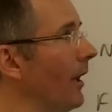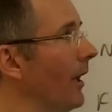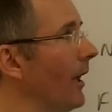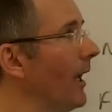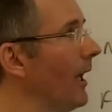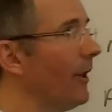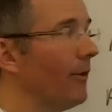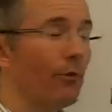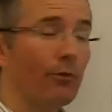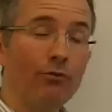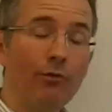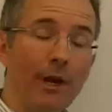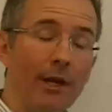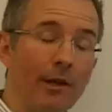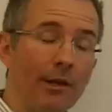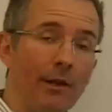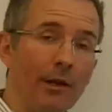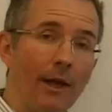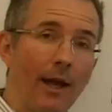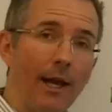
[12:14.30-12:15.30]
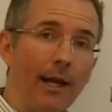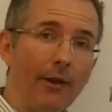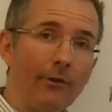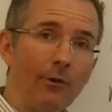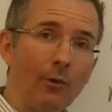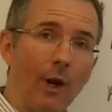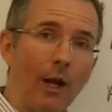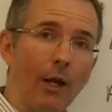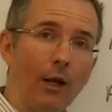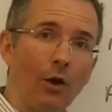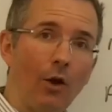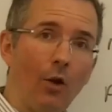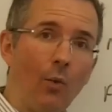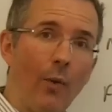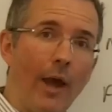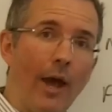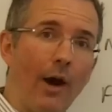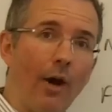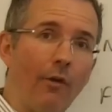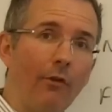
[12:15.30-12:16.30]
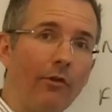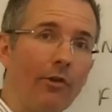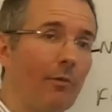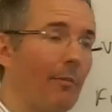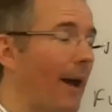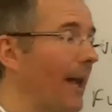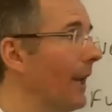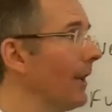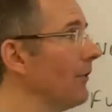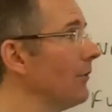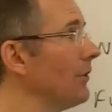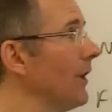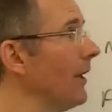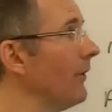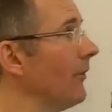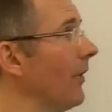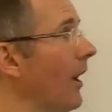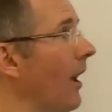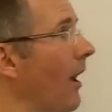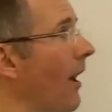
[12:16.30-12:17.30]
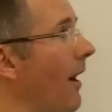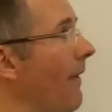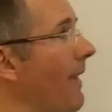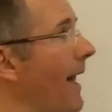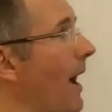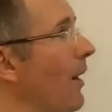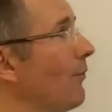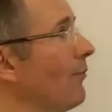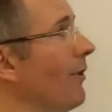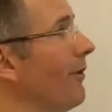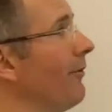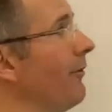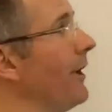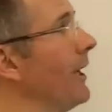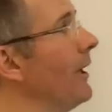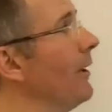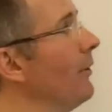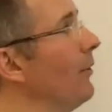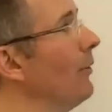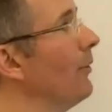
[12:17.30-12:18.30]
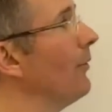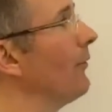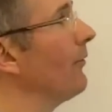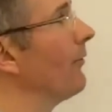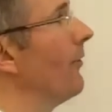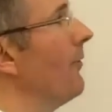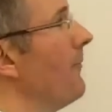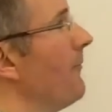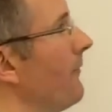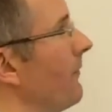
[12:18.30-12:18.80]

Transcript: It's written and it's quite a long way after the balance sheet, and that reveals